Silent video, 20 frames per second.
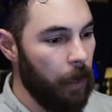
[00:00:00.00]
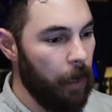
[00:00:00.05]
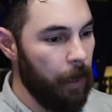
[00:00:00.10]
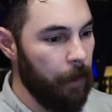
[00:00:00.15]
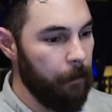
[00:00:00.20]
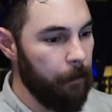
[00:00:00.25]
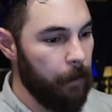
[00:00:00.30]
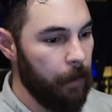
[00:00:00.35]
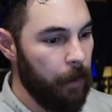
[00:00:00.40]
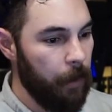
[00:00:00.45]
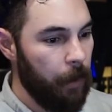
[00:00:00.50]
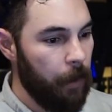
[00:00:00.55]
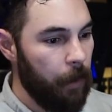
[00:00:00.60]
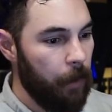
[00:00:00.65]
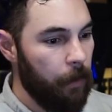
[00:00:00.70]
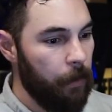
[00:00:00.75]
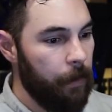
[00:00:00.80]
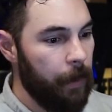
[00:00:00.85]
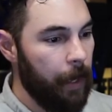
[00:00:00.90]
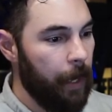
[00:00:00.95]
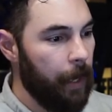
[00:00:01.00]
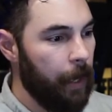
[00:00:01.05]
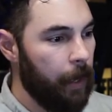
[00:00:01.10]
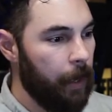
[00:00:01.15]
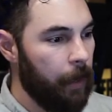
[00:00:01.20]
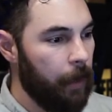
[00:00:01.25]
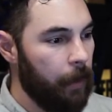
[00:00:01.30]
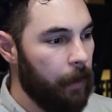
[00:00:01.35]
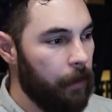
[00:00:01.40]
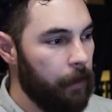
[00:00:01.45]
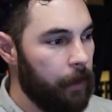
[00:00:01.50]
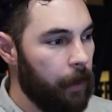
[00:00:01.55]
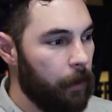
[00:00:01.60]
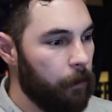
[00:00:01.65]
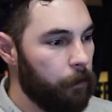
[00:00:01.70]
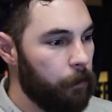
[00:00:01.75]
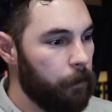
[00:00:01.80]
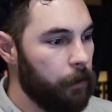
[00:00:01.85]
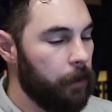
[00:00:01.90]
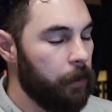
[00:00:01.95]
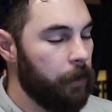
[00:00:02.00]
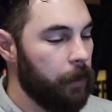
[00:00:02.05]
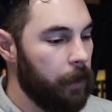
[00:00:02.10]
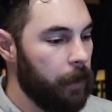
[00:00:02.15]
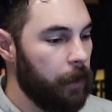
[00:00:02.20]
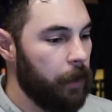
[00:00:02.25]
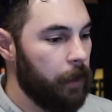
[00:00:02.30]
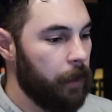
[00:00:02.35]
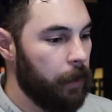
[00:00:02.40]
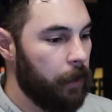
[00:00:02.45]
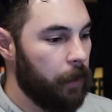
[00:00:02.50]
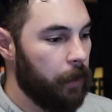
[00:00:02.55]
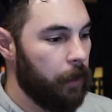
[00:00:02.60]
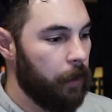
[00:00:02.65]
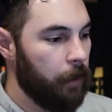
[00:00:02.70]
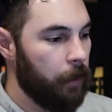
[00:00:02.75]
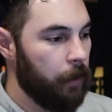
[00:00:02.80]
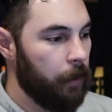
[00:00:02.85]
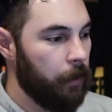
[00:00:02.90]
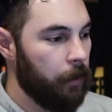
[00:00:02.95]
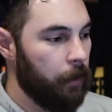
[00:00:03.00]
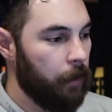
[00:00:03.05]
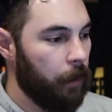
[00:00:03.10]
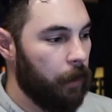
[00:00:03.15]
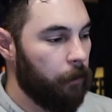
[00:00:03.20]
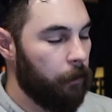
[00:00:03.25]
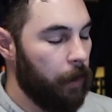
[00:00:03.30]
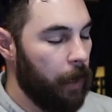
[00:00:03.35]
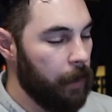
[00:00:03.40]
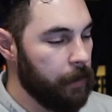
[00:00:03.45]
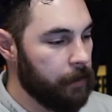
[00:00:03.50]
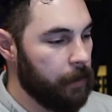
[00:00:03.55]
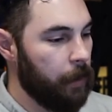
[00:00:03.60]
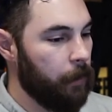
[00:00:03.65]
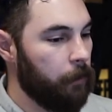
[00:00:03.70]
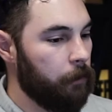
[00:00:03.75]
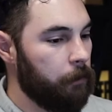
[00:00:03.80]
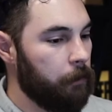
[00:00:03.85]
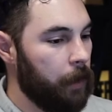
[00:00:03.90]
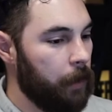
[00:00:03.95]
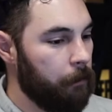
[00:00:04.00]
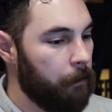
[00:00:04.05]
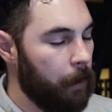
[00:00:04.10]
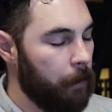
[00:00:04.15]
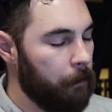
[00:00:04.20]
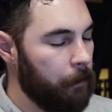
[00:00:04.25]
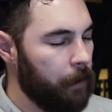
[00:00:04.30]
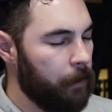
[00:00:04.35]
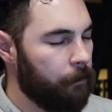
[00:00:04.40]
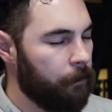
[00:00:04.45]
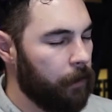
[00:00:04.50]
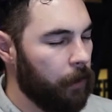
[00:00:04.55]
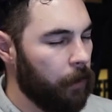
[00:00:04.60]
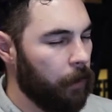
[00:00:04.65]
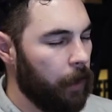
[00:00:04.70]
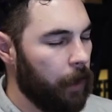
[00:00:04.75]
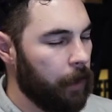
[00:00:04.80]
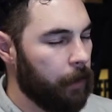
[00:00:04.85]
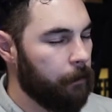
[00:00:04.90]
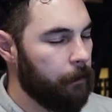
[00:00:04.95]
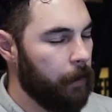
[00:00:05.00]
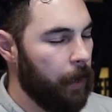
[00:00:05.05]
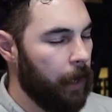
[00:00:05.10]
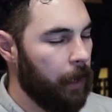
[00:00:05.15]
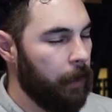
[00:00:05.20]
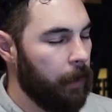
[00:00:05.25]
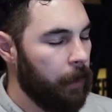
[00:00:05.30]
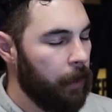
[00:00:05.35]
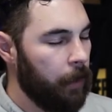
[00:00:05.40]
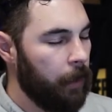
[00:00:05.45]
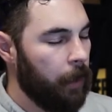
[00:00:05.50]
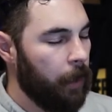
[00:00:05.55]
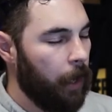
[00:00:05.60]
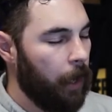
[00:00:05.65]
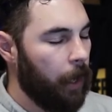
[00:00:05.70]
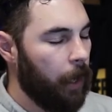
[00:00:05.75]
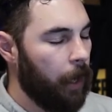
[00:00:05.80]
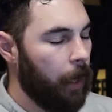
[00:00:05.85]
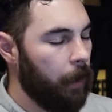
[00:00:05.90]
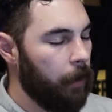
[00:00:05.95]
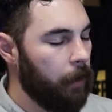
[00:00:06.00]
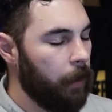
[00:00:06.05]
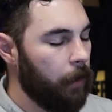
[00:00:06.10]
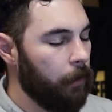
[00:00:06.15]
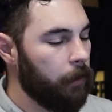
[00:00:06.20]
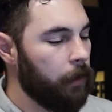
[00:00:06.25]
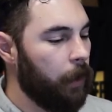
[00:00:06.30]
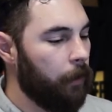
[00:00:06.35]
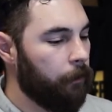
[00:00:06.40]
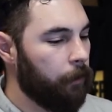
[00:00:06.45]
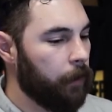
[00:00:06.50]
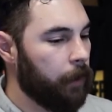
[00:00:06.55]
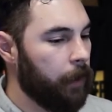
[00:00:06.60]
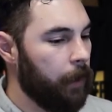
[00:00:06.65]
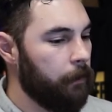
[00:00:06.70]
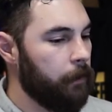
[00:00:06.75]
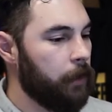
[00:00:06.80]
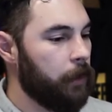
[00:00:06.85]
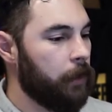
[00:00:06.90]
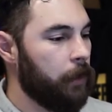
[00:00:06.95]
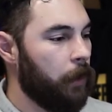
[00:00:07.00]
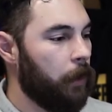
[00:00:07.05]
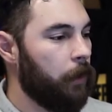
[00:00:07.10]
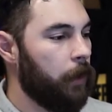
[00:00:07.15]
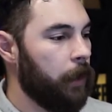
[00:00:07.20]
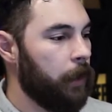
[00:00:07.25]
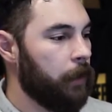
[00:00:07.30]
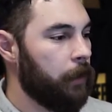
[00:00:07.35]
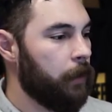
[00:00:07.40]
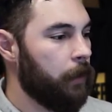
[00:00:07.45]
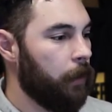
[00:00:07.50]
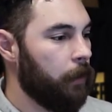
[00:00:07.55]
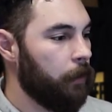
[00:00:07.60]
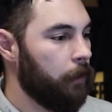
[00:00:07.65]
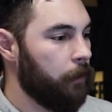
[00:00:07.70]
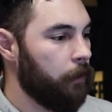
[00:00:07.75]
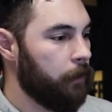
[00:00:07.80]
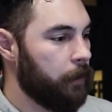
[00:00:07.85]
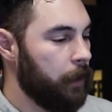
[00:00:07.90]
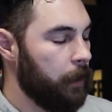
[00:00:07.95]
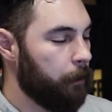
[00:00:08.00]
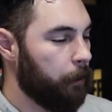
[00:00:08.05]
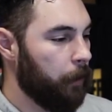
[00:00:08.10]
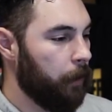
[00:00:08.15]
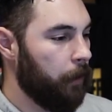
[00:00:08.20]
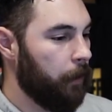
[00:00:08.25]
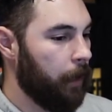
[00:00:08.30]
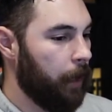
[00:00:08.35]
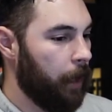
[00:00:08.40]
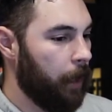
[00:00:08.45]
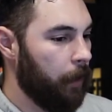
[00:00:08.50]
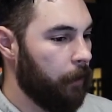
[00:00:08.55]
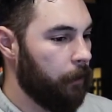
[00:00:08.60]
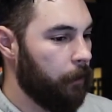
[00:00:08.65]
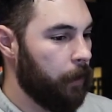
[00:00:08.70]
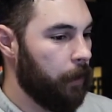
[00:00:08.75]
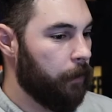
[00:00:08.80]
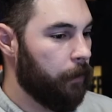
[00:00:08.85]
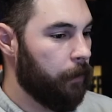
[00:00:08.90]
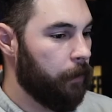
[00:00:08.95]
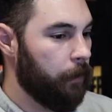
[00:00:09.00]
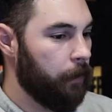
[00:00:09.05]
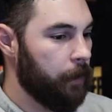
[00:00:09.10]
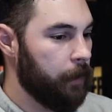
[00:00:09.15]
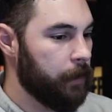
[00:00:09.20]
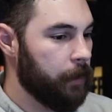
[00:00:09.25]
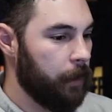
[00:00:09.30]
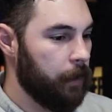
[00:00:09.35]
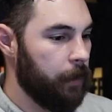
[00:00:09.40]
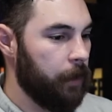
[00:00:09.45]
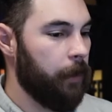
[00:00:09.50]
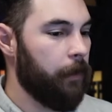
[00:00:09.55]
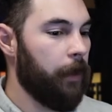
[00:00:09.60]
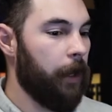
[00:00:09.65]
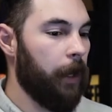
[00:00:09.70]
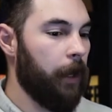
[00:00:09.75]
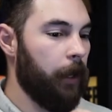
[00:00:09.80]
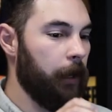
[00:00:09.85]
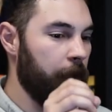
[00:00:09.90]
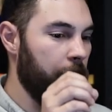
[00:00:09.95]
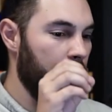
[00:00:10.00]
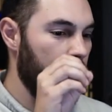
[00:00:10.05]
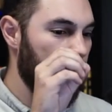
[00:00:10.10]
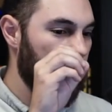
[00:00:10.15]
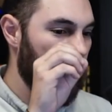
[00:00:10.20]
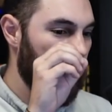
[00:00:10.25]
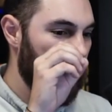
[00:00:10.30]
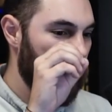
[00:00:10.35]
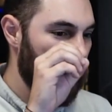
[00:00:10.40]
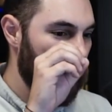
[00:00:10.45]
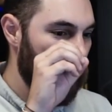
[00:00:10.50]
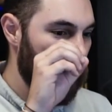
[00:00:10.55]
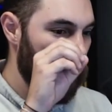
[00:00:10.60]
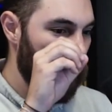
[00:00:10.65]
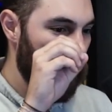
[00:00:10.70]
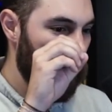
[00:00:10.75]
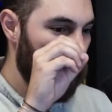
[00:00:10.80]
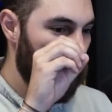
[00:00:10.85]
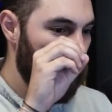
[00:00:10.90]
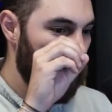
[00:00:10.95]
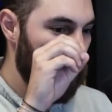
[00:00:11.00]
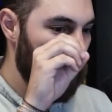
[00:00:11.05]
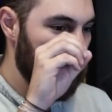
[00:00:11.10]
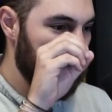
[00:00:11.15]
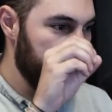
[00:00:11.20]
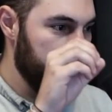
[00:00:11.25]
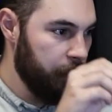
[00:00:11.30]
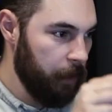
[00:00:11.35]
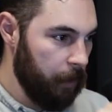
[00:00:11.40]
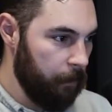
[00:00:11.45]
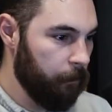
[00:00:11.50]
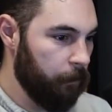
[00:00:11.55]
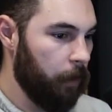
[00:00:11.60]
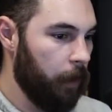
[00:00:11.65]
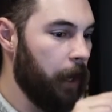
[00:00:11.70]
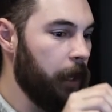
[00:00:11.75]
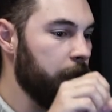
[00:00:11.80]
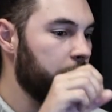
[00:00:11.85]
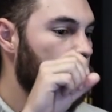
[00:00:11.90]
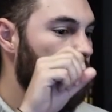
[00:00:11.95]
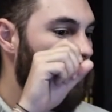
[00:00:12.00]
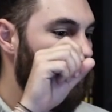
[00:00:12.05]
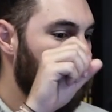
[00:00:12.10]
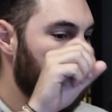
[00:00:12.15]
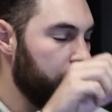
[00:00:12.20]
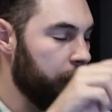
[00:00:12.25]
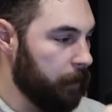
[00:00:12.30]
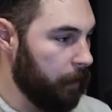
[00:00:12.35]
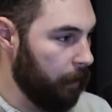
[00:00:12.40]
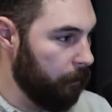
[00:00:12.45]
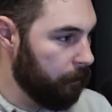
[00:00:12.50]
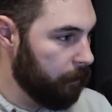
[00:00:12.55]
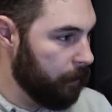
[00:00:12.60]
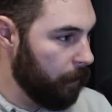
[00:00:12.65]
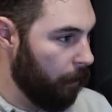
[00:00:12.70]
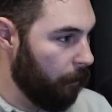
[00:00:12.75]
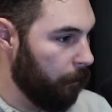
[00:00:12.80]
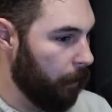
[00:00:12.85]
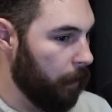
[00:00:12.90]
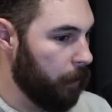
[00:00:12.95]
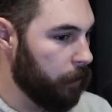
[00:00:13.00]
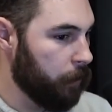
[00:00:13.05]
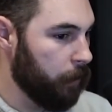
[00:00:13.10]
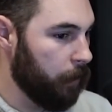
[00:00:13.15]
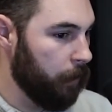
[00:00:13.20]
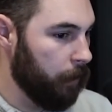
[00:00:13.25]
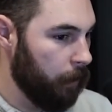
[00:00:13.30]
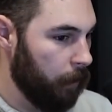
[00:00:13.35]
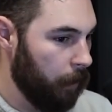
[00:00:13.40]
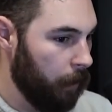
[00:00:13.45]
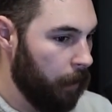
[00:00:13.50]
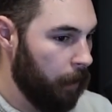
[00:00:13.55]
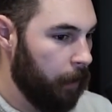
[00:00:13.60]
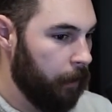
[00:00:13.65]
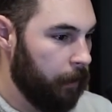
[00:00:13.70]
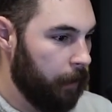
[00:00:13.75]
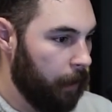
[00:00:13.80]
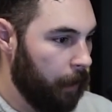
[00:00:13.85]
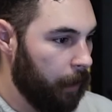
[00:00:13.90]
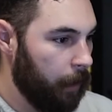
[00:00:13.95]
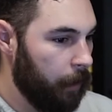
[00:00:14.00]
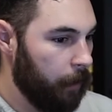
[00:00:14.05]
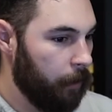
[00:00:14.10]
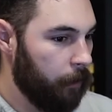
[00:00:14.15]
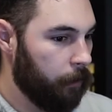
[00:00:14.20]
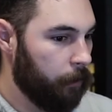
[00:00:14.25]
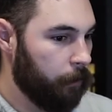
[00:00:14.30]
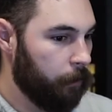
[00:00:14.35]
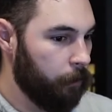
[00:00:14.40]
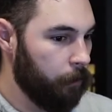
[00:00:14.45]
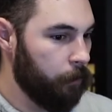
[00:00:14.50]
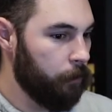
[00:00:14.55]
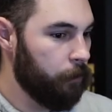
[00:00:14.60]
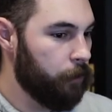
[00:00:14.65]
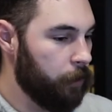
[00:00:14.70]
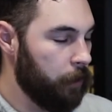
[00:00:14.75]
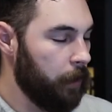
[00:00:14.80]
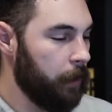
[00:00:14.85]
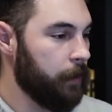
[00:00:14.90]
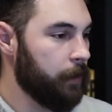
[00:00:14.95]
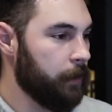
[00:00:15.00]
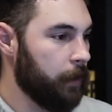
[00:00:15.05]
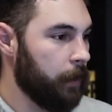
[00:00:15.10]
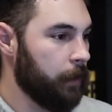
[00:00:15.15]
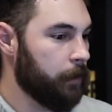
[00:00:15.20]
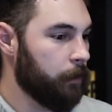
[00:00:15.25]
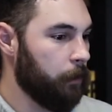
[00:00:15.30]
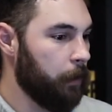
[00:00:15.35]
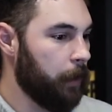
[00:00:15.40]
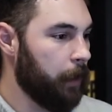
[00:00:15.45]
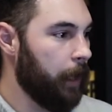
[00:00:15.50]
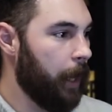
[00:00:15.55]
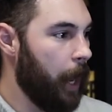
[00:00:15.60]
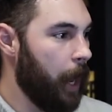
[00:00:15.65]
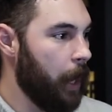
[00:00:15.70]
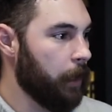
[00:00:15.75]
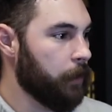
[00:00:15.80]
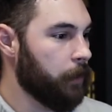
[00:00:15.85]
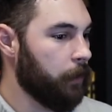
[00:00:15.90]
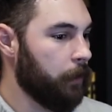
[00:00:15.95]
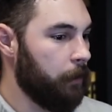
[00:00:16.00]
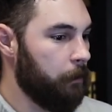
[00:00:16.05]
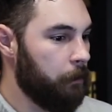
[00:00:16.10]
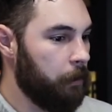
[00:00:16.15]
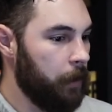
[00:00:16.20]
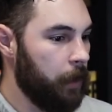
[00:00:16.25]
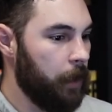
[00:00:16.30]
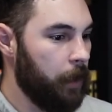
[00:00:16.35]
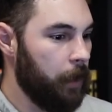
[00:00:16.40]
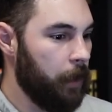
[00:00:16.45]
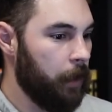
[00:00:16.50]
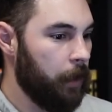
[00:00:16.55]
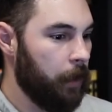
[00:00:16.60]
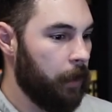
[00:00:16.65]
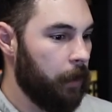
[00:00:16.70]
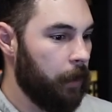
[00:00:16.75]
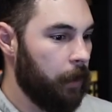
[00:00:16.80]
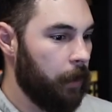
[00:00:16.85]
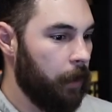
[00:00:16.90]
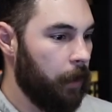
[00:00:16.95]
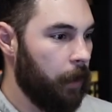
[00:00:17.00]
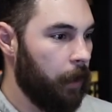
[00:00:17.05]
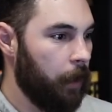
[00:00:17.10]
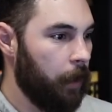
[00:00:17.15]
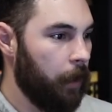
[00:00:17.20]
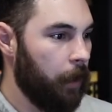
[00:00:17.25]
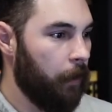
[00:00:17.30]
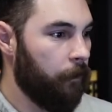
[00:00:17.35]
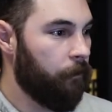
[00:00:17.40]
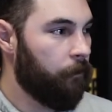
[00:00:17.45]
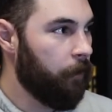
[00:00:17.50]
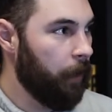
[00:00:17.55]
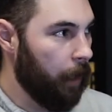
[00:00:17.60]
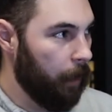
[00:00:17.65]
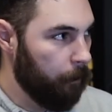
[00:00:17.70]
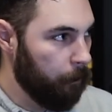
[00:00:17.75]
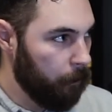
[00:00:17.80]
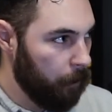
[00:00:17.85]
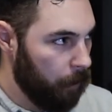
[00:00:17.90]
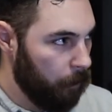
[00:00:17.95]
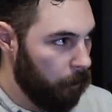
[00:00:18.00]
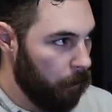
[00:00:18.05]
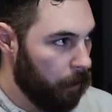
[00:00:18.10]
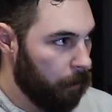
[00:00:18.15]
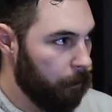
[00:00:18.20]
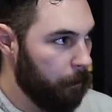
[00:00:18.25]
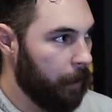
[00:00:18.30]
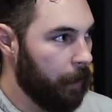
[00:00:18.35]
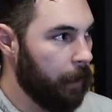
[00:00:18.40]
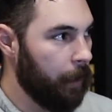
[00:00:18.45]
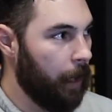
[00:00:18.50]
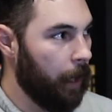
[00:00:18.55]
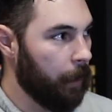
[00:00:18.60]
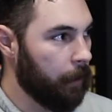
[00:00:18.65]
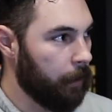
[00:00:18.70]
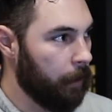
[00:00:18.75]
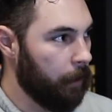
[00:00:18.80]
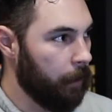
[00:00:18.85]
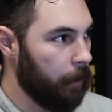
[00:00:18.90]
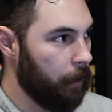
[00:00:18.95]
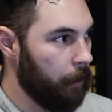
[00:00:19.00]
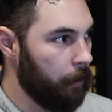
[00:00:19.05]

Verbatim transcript: um, that that really uh, resonated with me and made me feel like, man, I, I would love for Kevin to go in a little deeper on that with this idea that again that hmm. when we receive grace, when we receive salvation, yeah. that through Jesus we can actually be uh, a mm-hmm. family. We yeah. can be connected